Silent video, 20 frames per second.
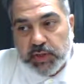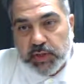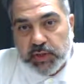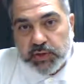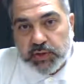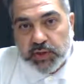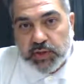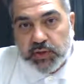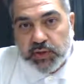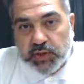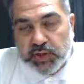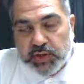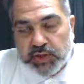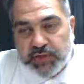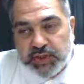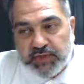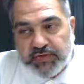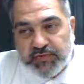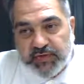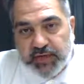Did you
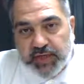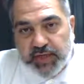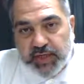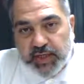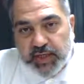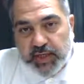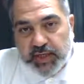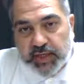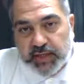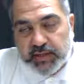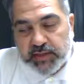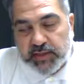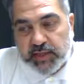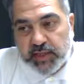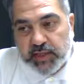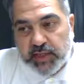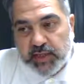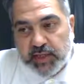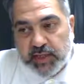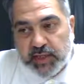achieve it that?
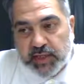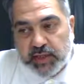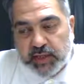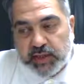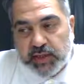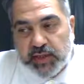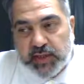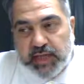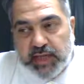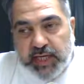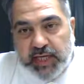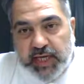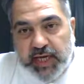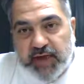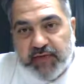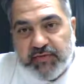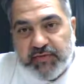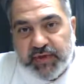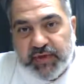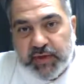Did they
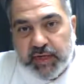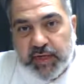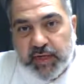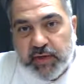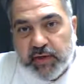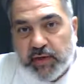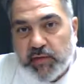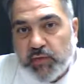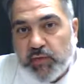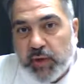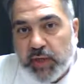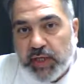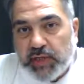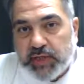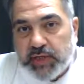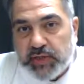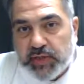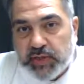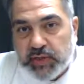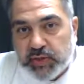have the quiet
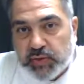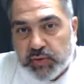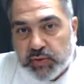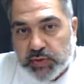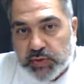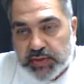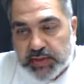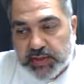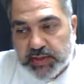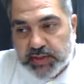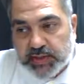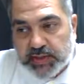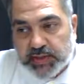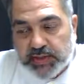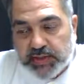resources?